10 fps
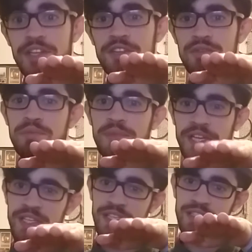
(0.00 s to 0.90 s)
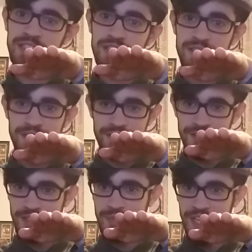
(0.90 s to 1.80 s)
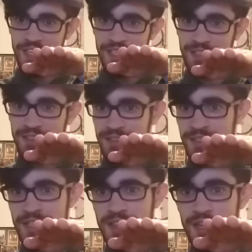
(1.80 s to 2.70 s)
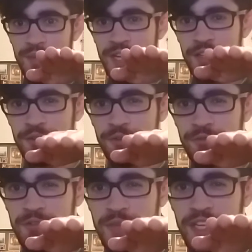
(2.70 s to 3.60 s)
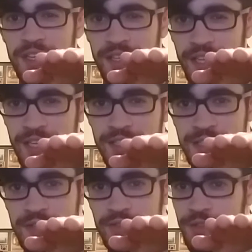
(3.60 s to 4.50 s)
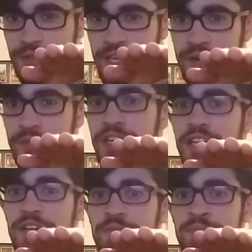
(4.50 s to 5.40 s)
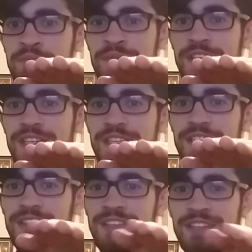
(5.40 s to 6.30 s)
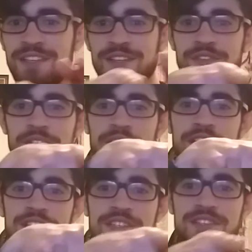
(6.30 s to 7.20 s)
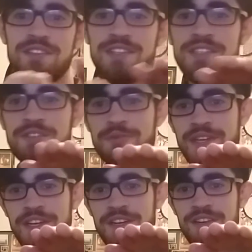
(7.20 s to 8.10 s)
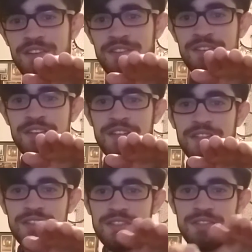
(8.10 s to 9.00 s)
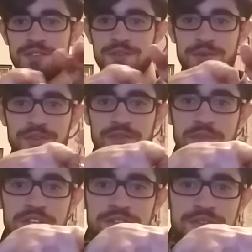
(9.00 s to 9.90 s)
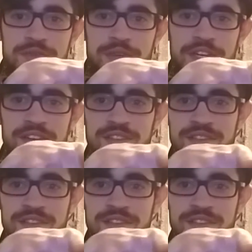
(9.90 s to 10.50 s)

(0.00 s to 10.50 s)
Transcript: cube in my hand, or in my head, that I'm not doing with my hands, even though I am right now. If I hinge the square, this sort of partial square,